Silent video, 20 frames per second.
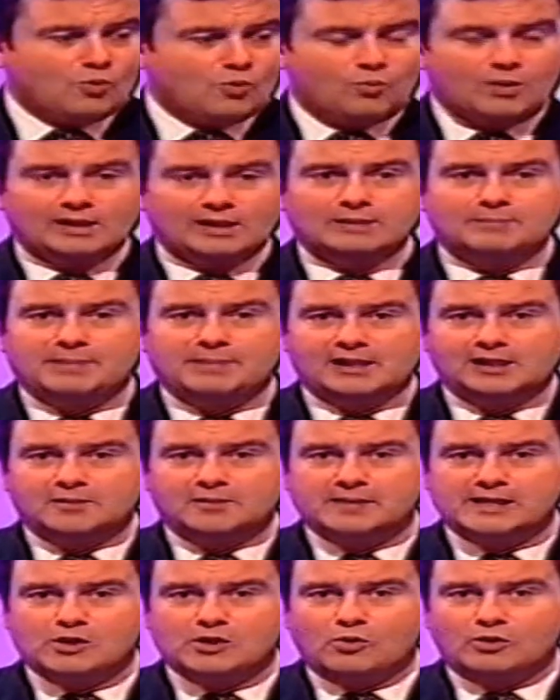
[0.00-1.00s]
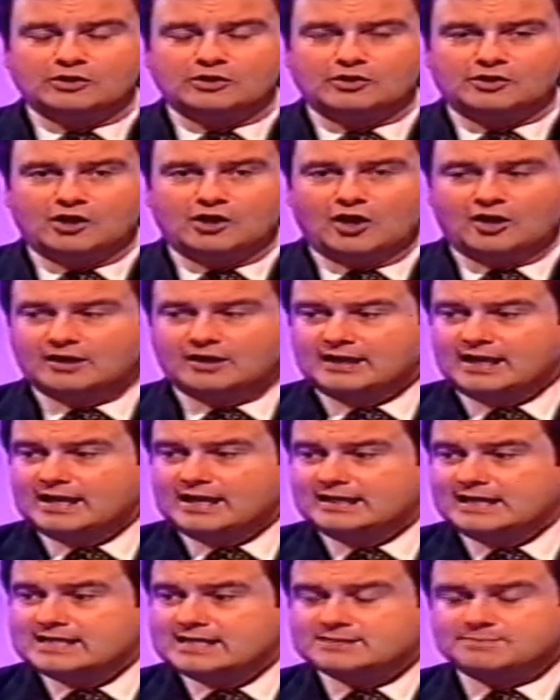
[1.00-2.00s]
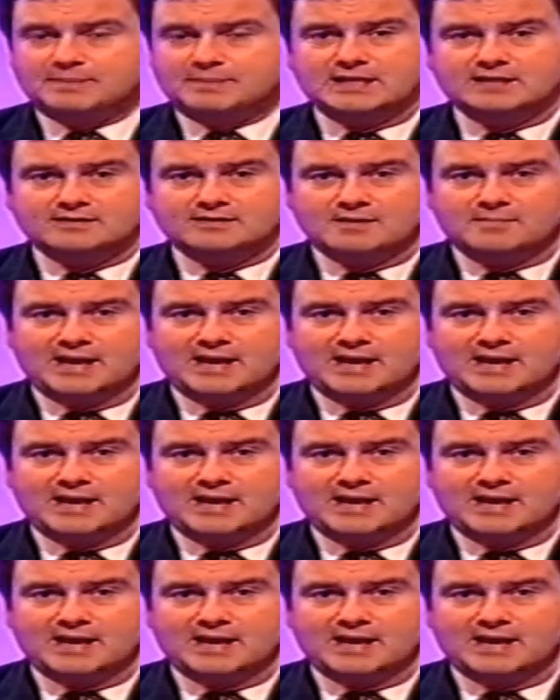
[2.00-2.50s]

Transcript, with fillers: Will Bill be going on holiday? Is Peter the